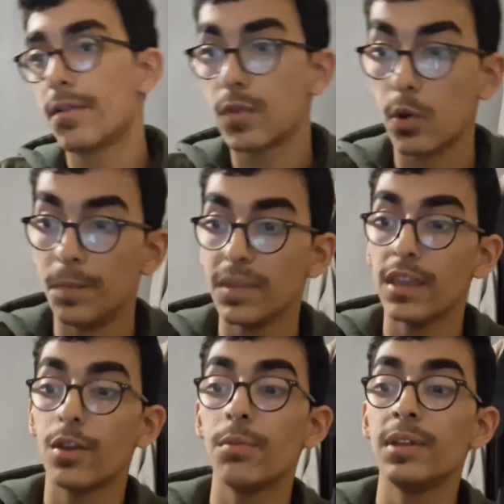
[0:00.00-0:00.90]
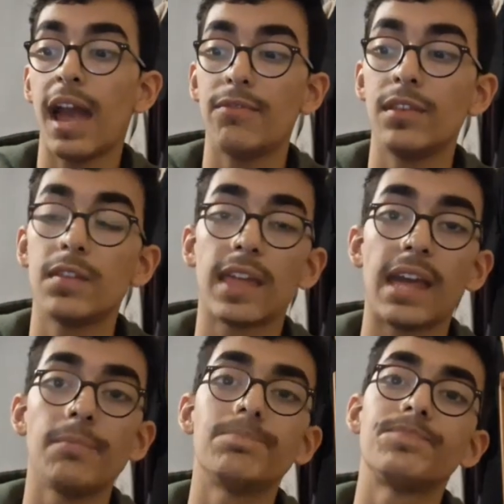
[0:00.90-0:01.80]
So here we have this
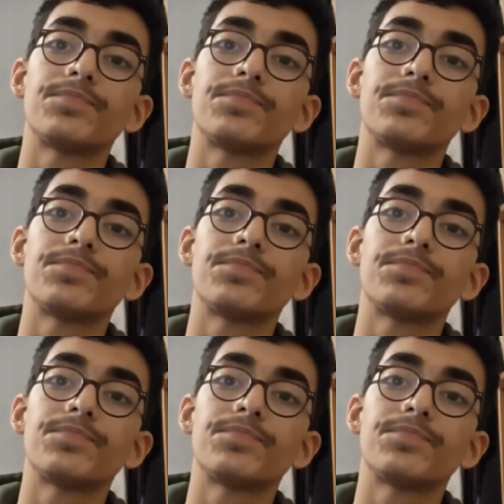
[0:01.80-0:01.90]
game.